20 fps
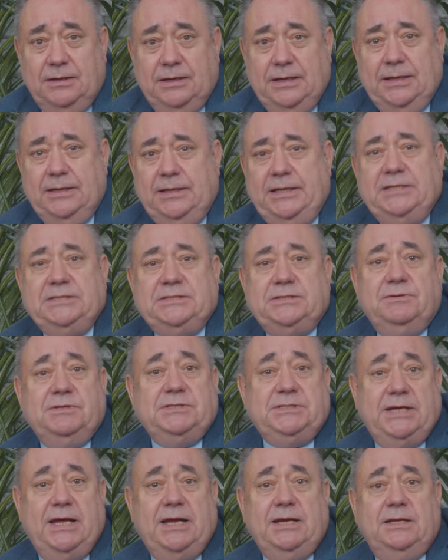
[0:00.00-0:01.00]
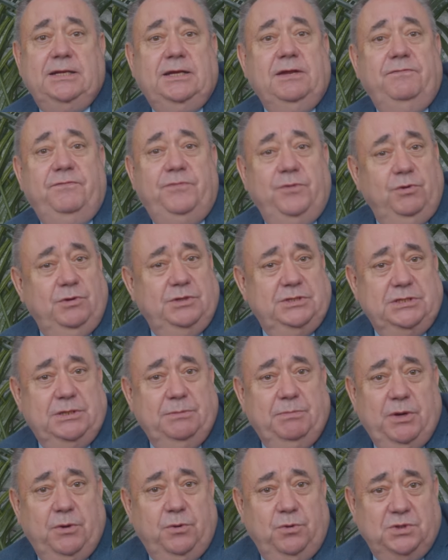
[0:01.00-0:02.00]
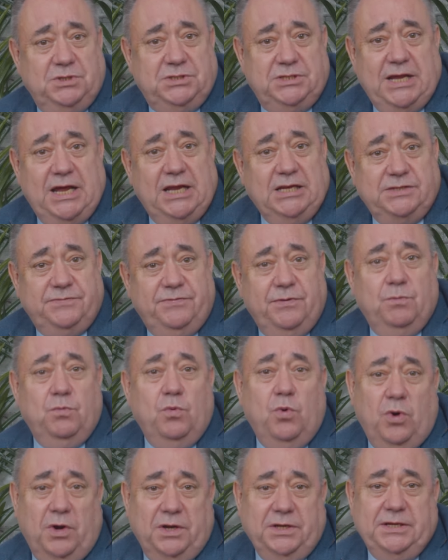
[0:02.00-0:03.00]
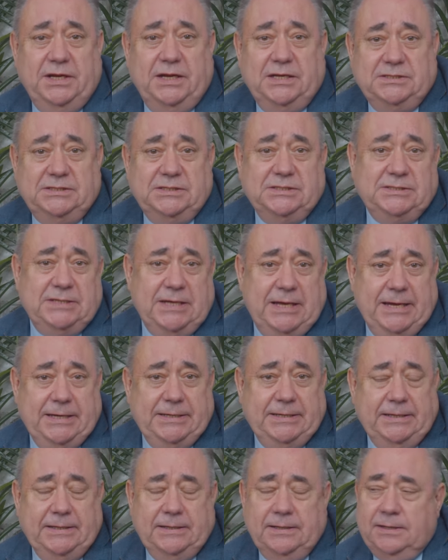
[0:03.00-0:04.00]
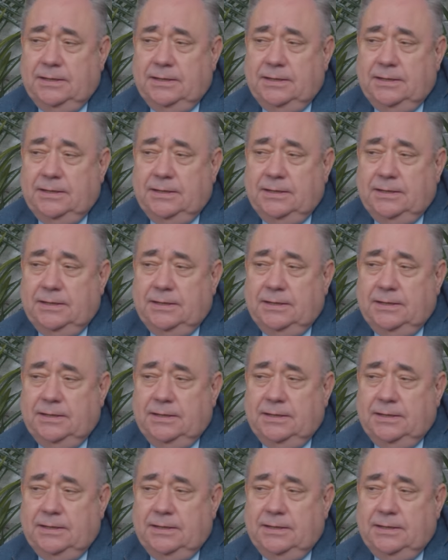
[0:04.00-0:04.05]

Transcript: It leads to a certain confusion about who stands for what in society.